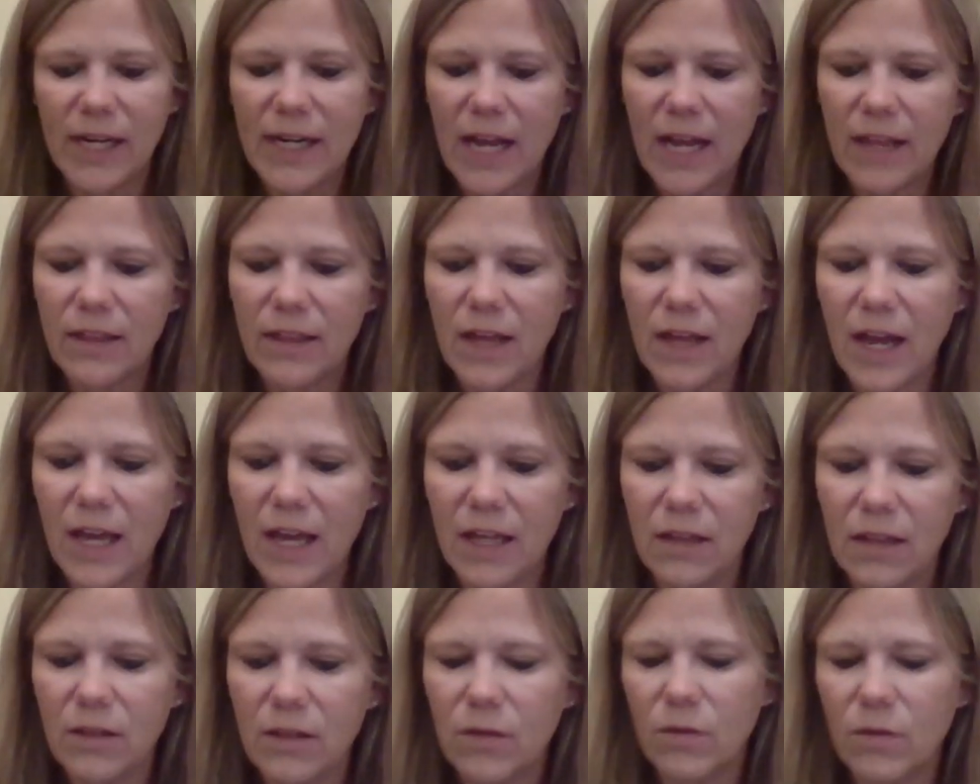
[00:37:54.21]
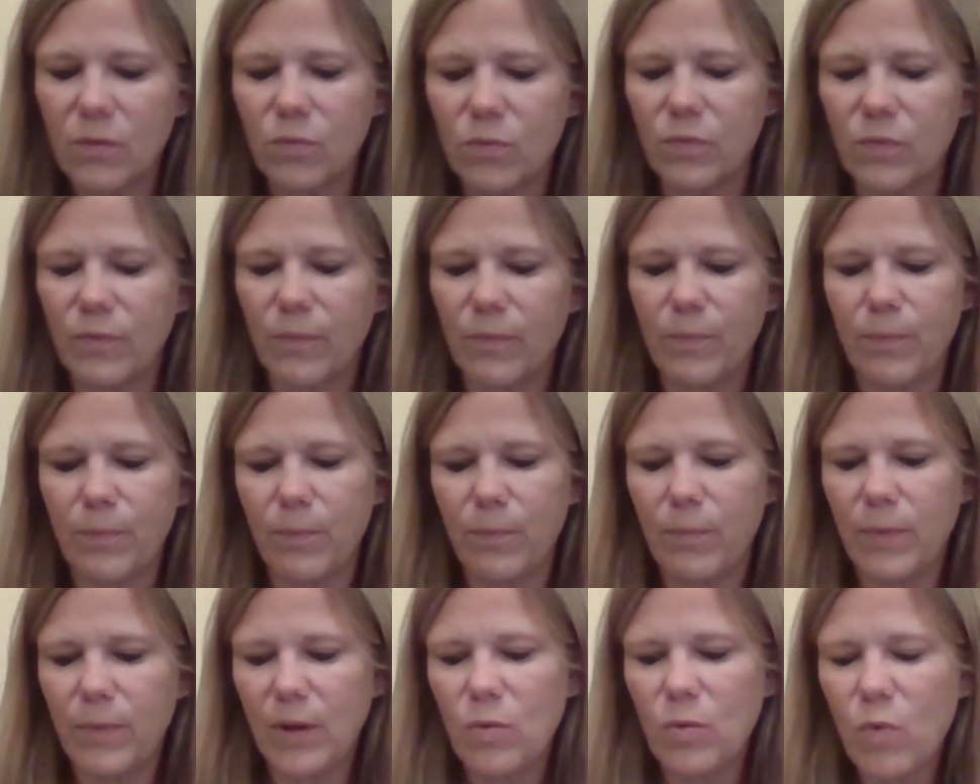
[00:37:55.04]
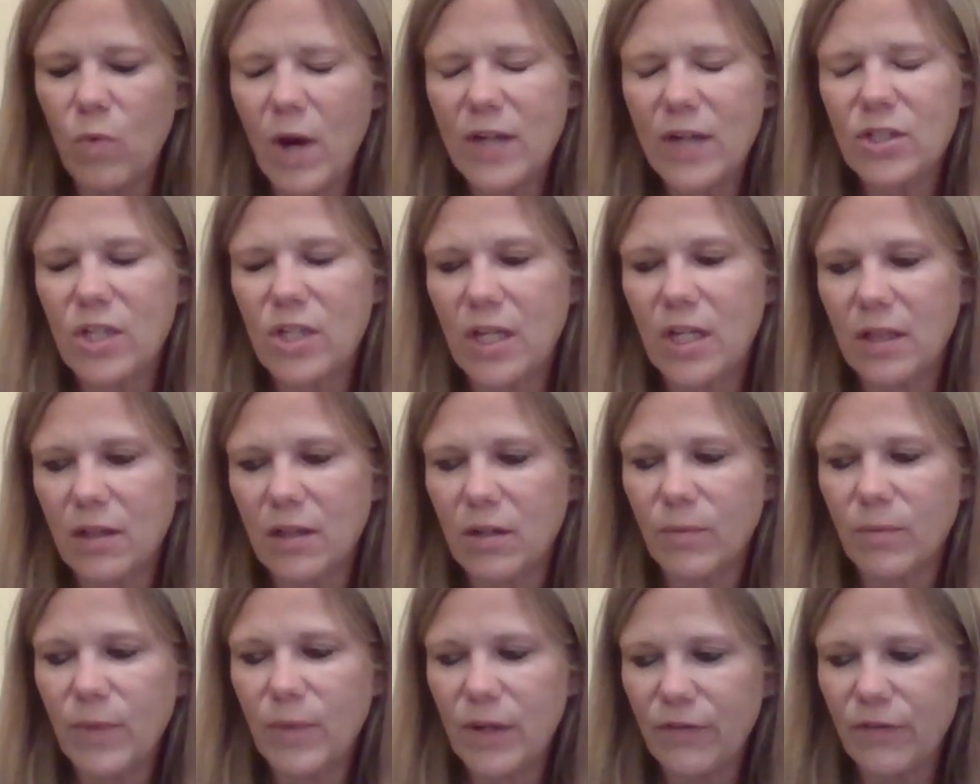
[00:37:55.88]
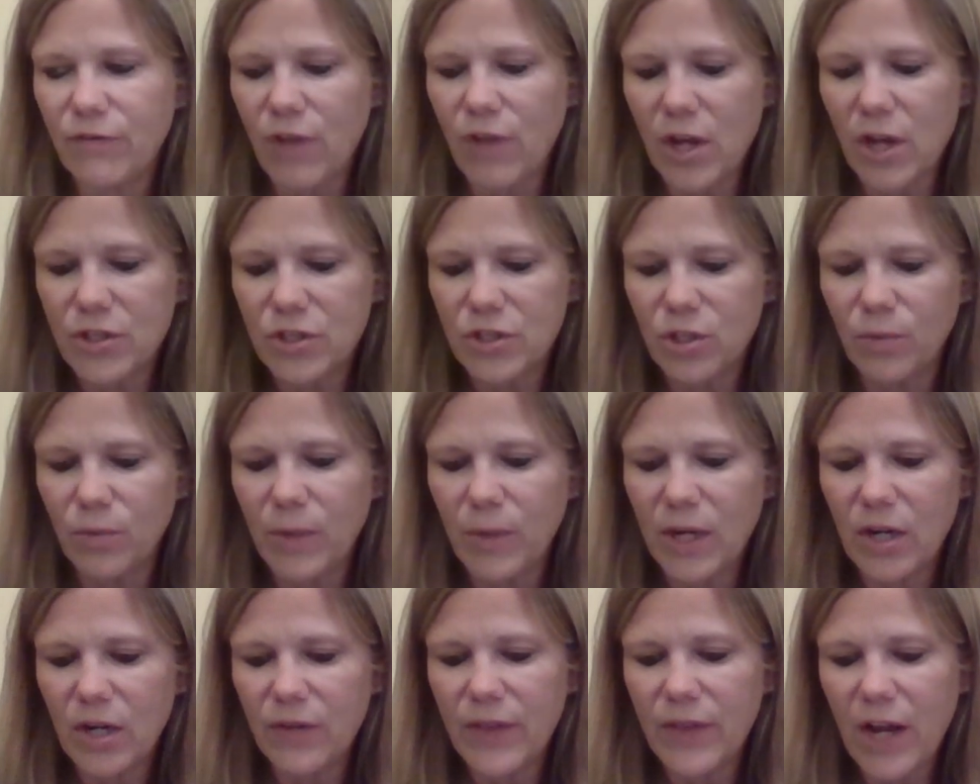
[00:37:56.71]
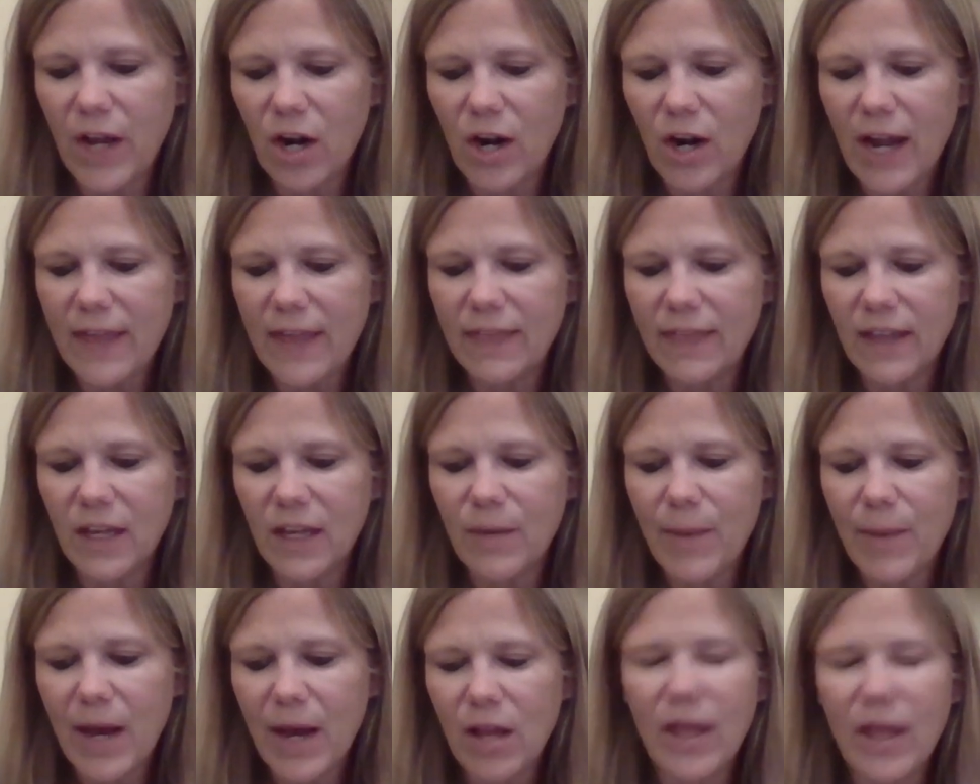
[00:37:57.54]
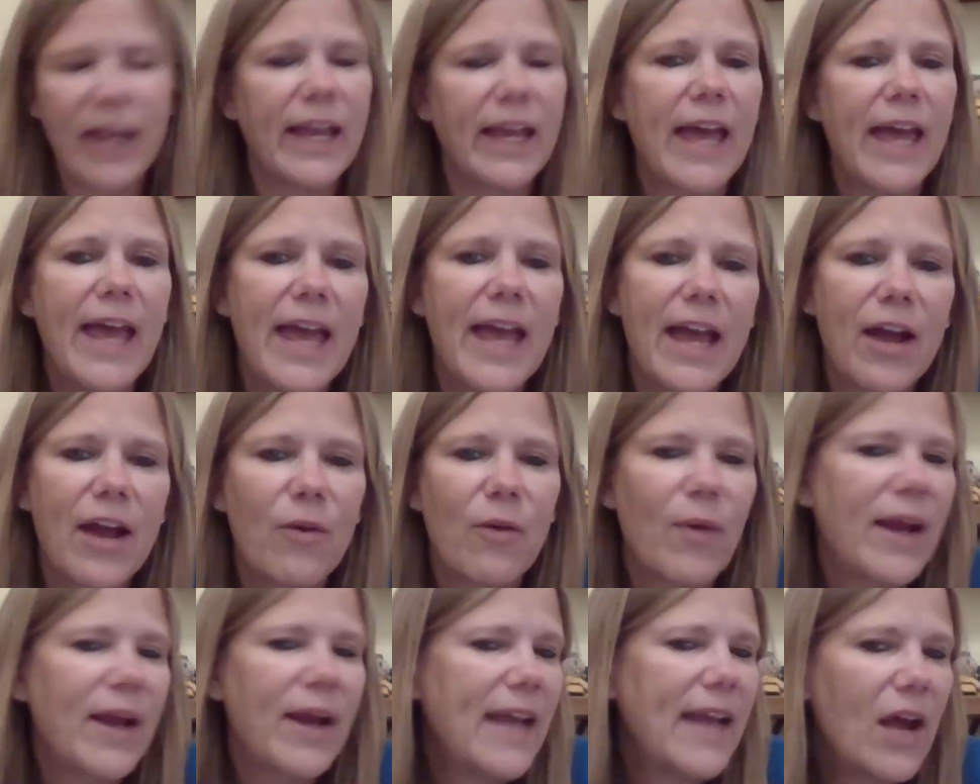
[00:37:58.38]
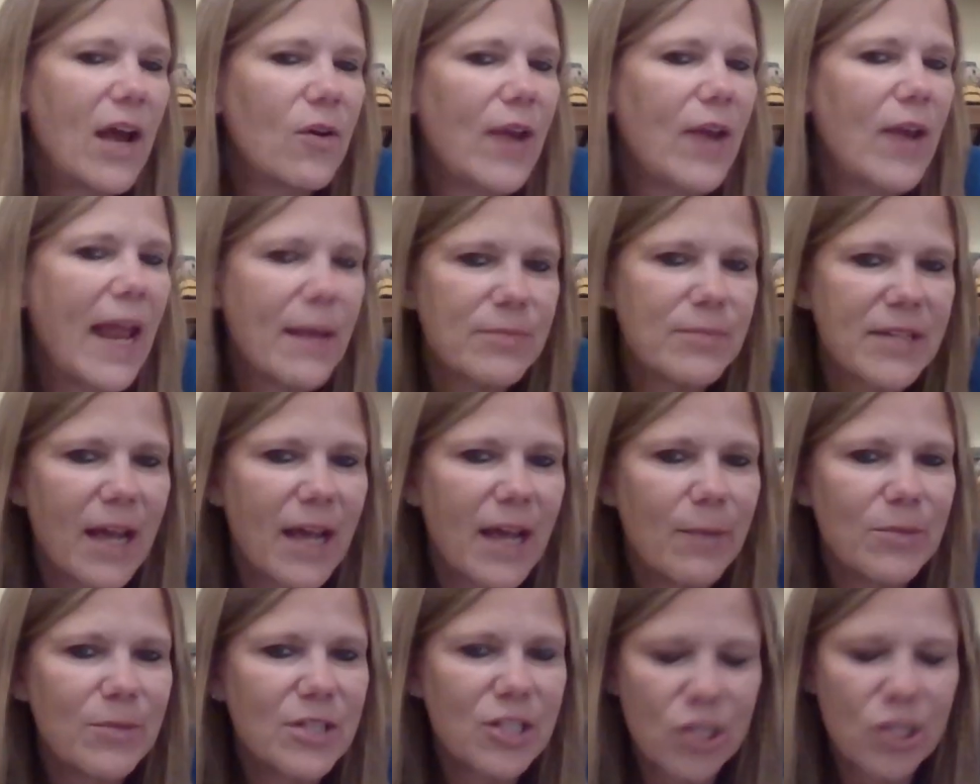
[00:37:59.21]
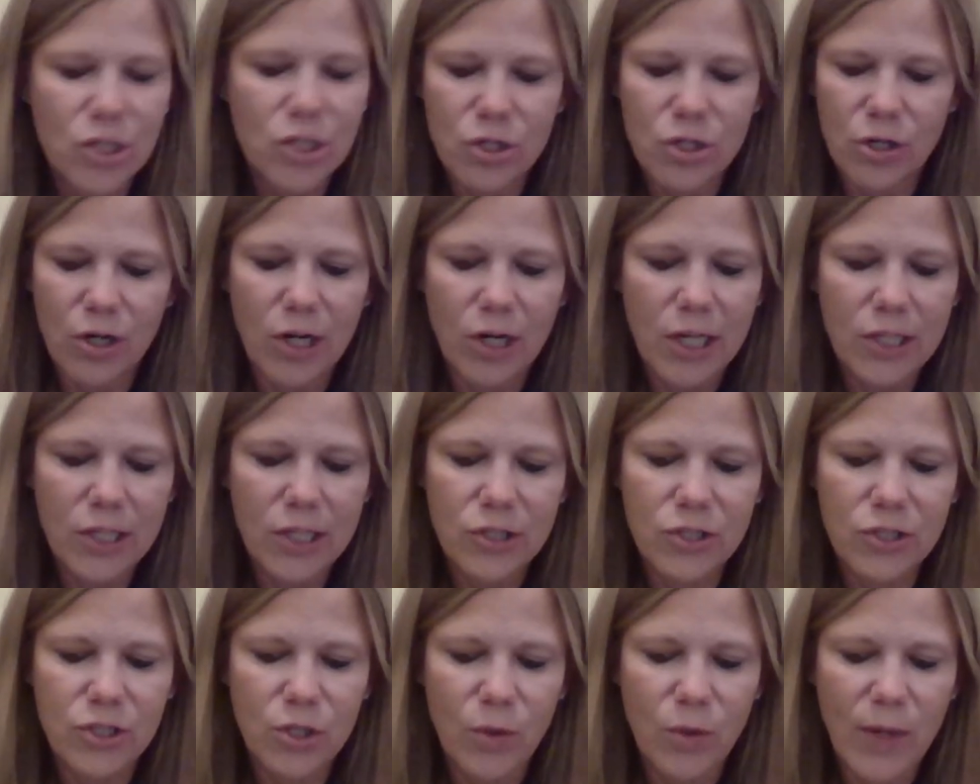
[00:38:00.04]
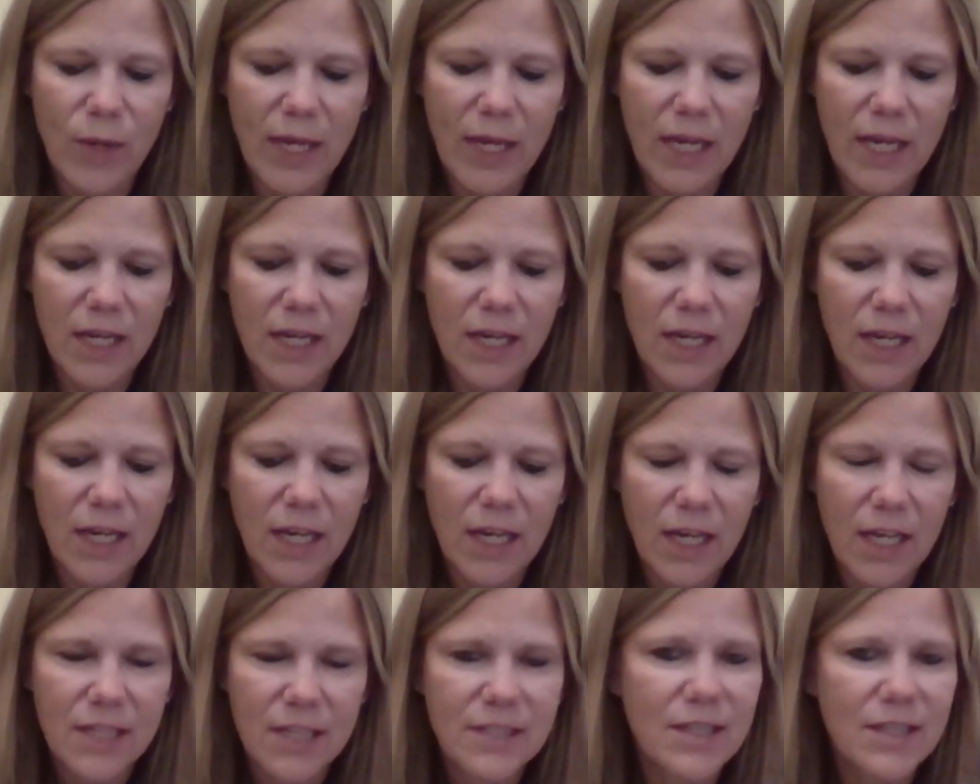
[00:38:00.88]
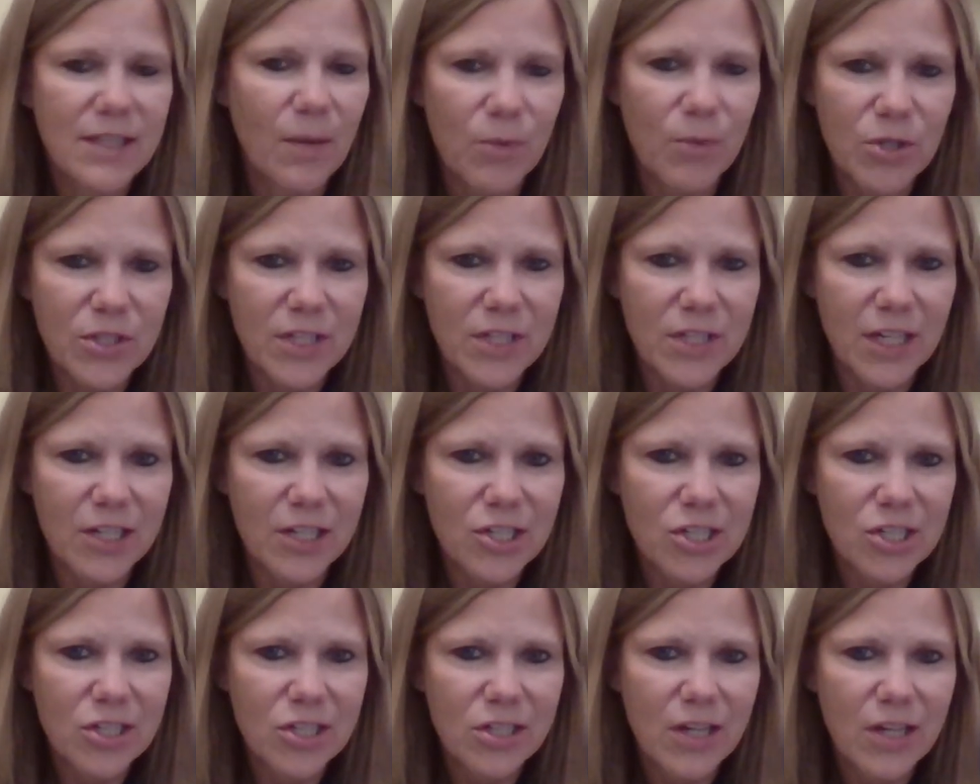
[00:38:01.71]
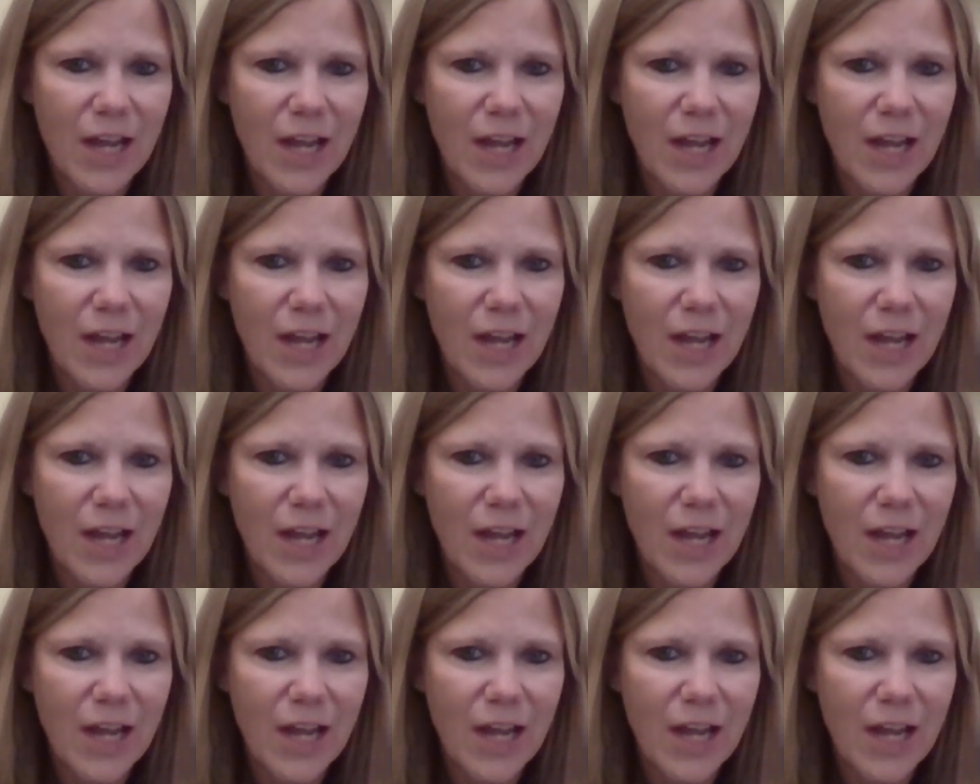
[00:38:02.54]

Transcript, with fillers: And I, I've been watching a little bit of Flosstube here and there, and I think about like right now, Naptime Stitcher is doing summer stitch,